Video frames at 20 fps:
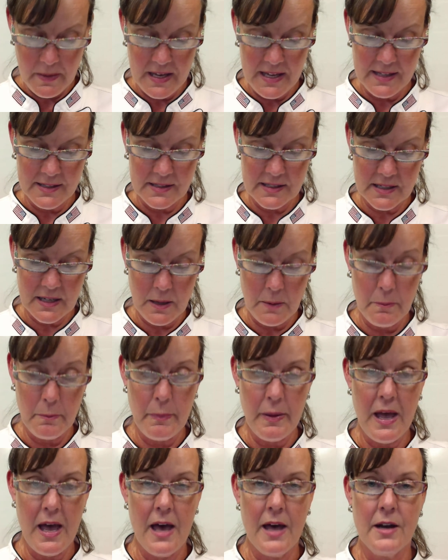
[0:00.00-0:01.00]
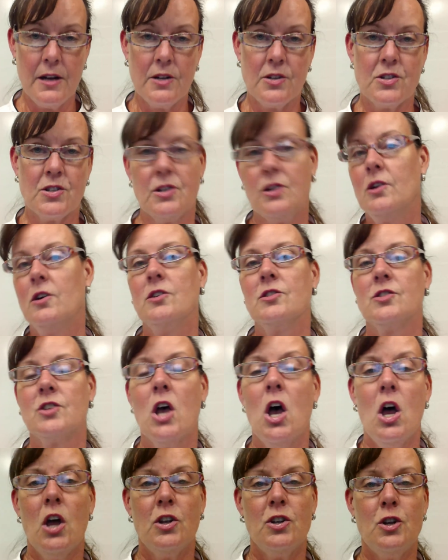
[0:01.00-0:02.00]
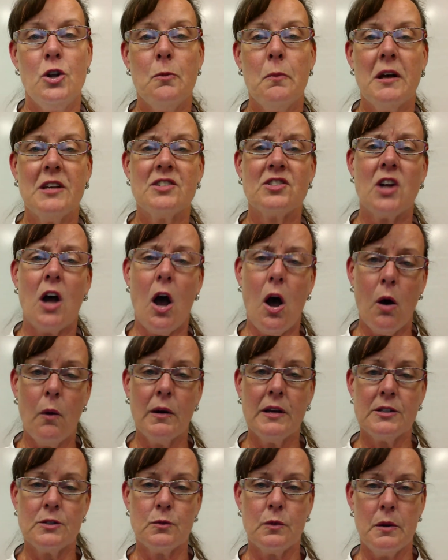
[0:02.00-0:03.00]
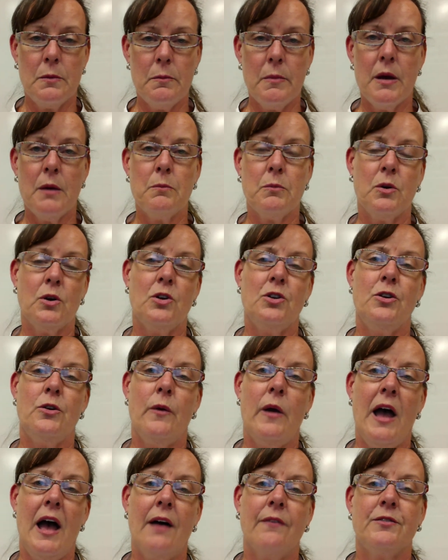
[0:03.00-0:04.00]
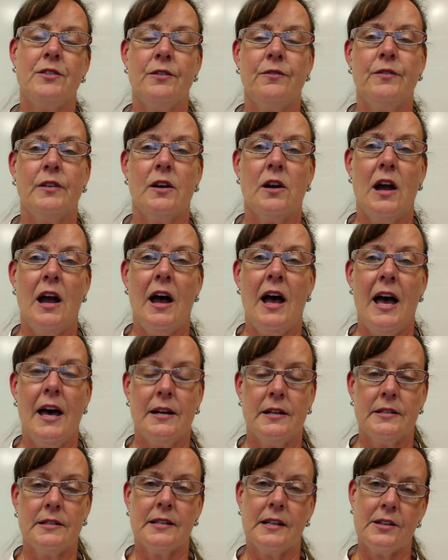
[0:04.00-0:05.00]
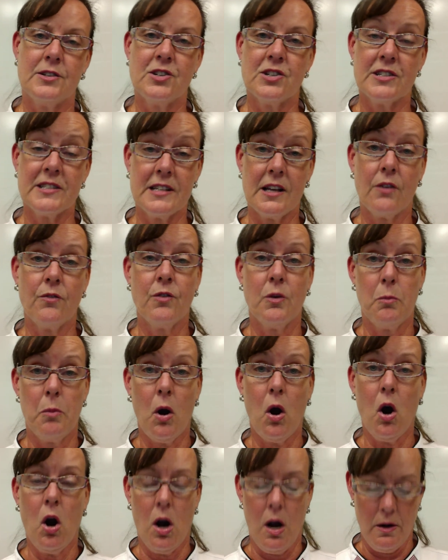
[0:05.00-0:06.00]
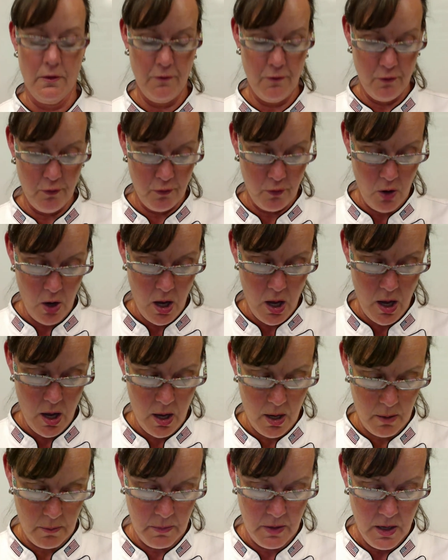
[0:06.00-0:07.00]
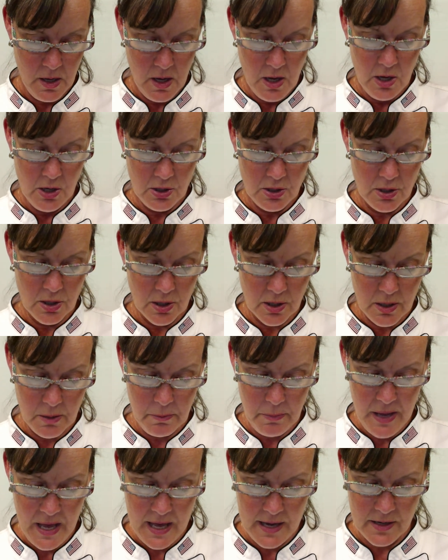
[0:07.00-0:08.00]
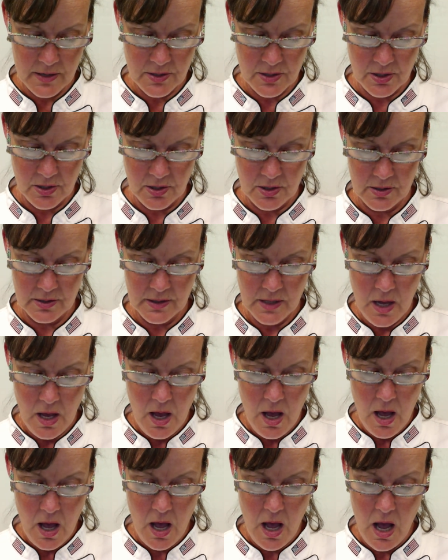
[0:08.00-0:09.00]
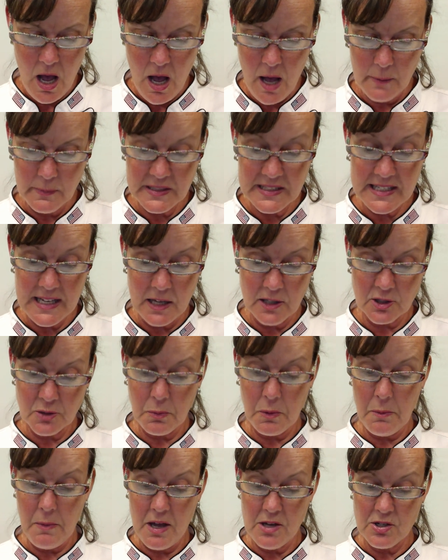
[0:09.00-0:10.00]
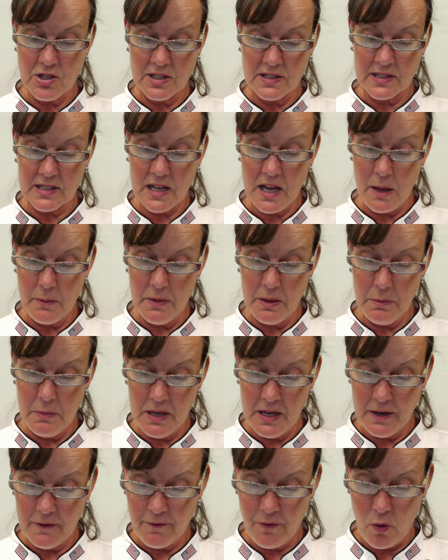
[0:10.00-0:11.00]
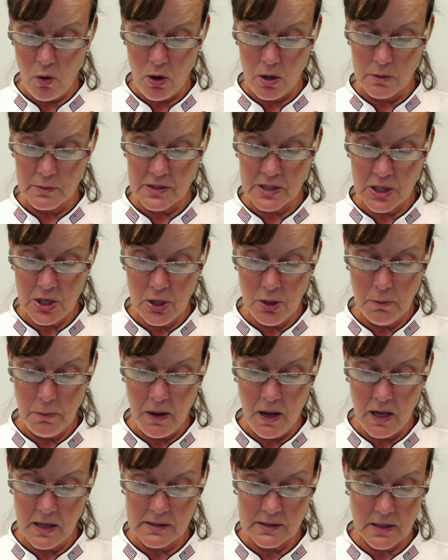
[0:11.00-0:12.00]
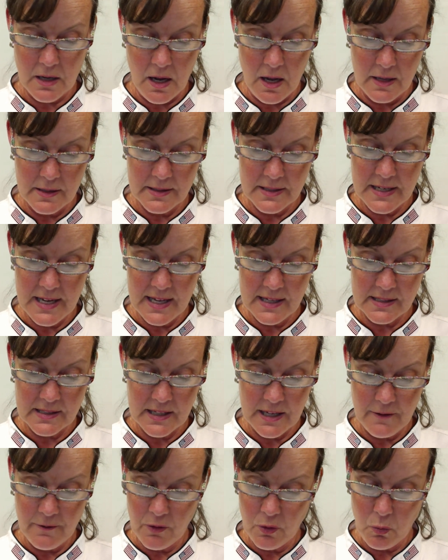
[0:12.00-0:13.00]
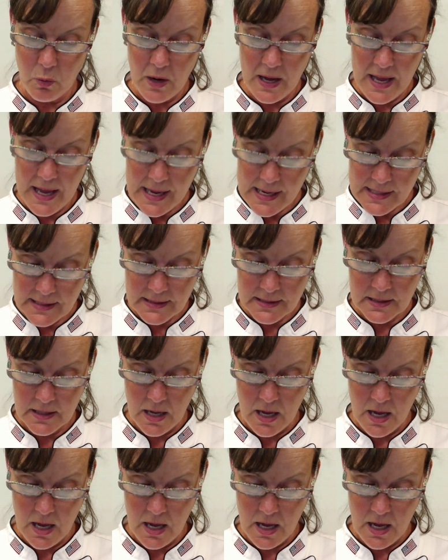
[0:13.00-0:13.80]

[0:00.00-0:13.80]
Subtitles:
its competitors. You must always remember you have to figure out how to set yourself apart from your competitors. Sales promotions come in many forms, coupons, contests, giveaways,